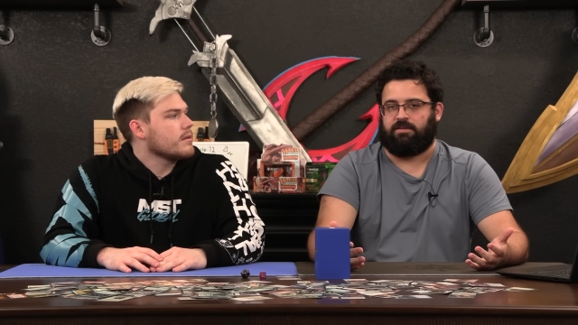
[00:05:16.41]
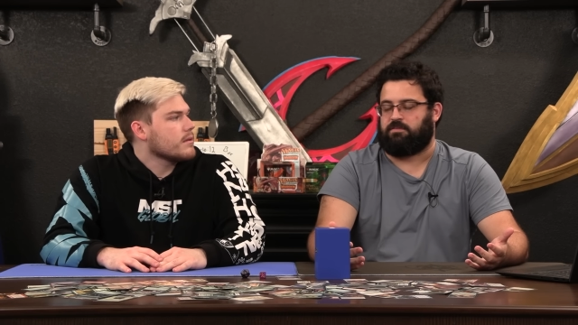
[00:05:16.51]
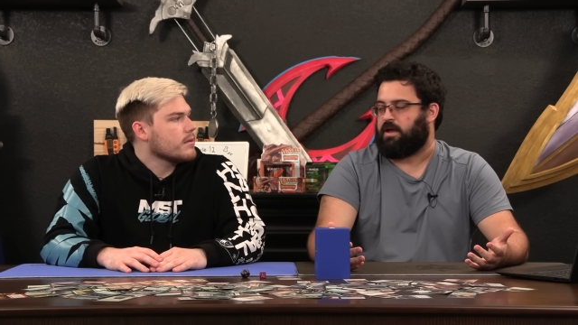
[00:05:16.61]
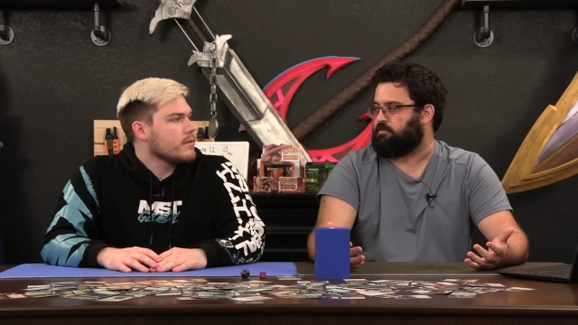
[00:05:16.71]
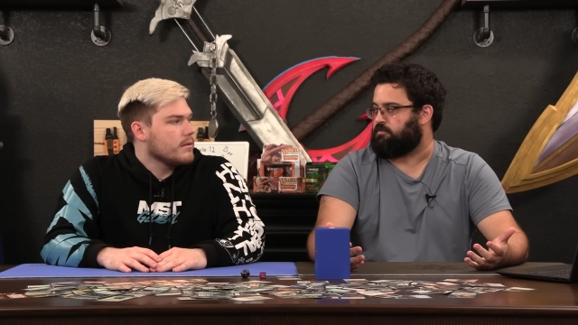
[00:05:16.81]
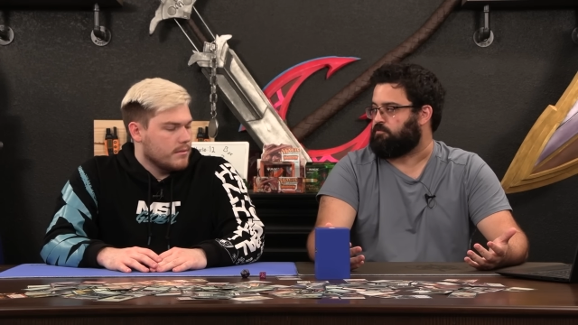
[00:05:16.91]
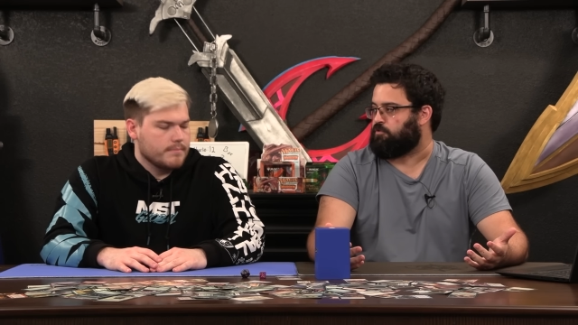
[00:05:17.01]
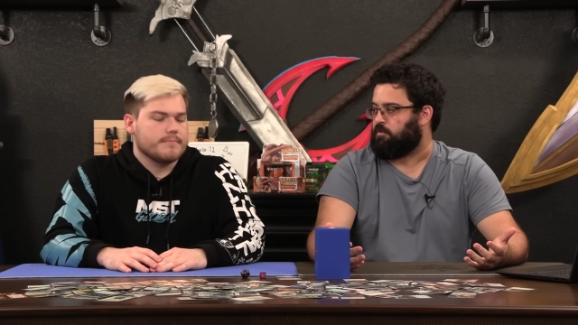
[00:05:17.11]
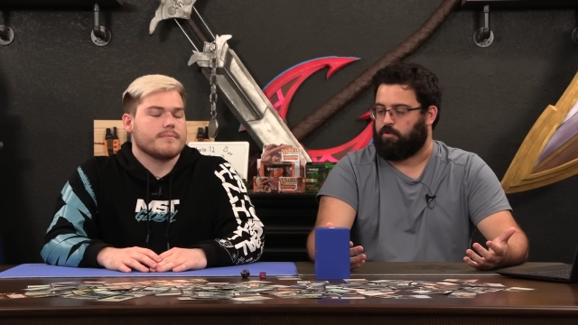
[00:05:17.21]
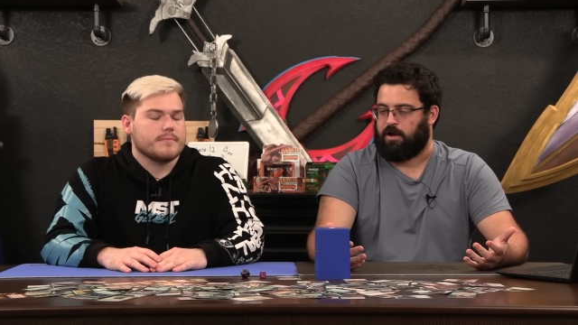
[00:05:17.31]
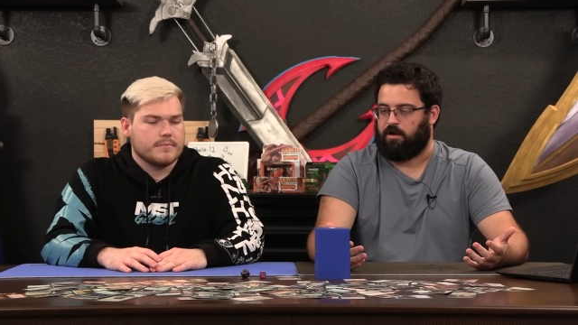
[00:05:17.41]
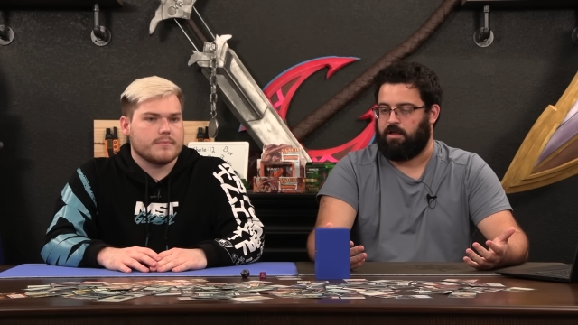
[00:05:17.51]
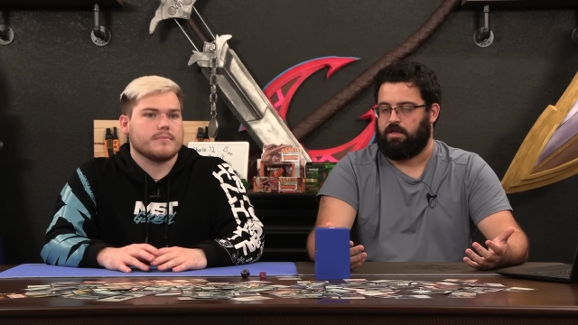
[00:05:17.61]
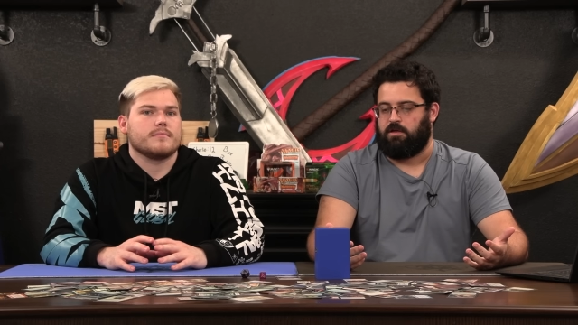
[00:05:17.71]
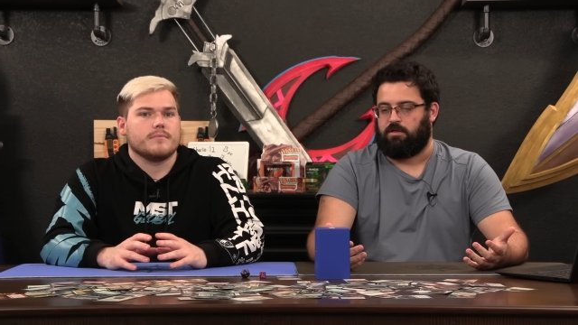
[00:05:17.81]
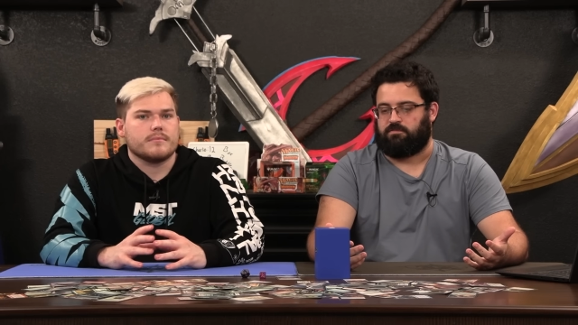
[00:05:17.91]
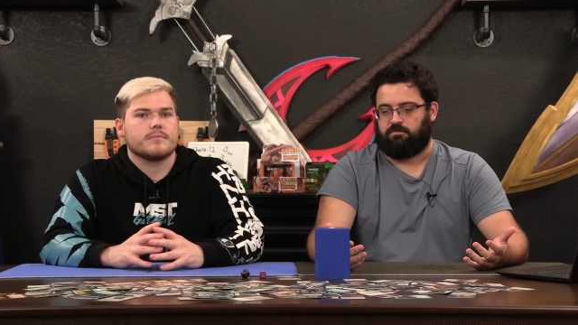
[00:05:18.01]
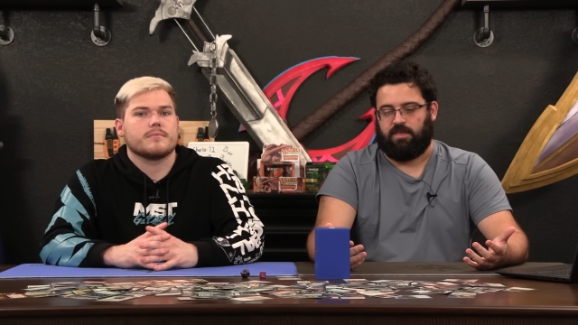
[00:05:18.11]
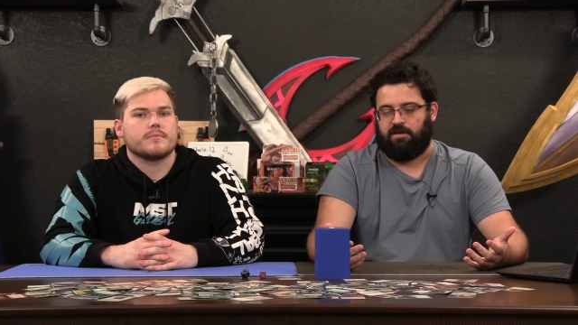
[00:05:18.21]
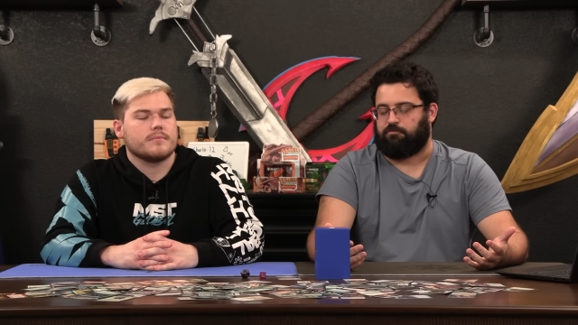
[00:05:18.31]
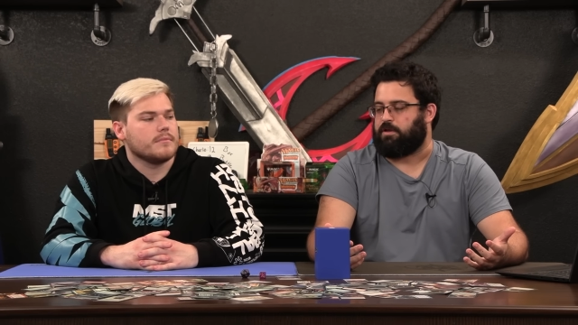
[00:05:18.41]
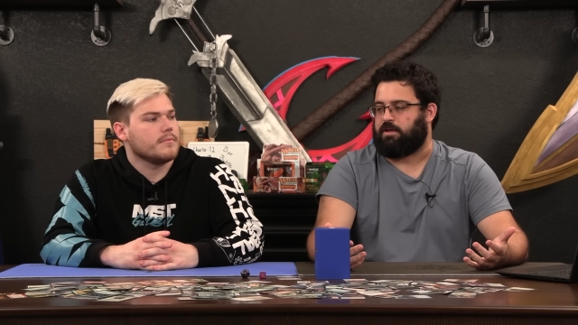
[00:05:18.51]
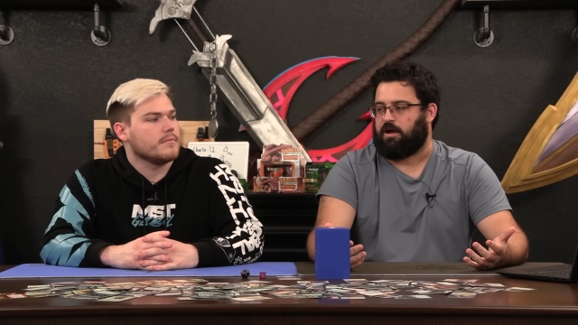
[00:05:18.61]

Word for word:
Speaker 1: rec deck syndrome where every